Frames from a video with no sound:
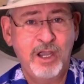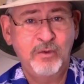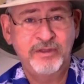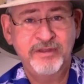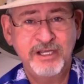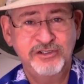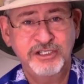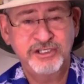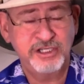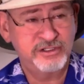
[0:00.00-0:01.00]
with things
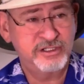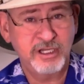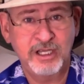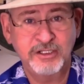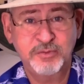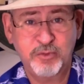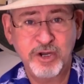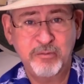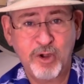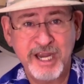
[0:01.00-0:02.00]
such as
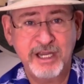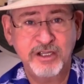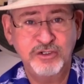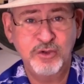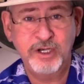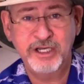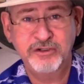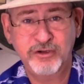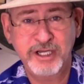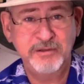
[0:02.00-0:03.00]
Spring Break, Do It in
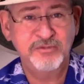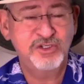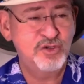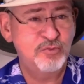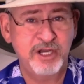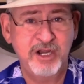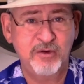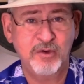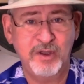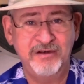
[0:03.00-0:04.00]
Dreams,
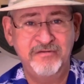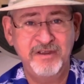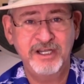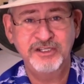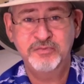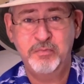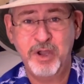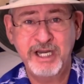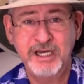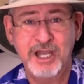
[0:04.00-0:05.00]
Superhero and Villains,
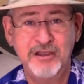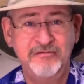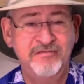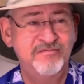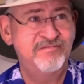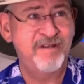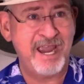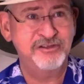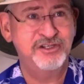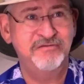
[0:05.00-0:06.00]
Bunny Love,
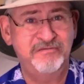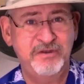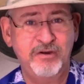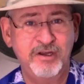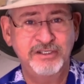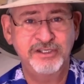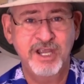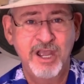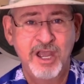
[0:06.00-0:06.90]
Fast and Furious,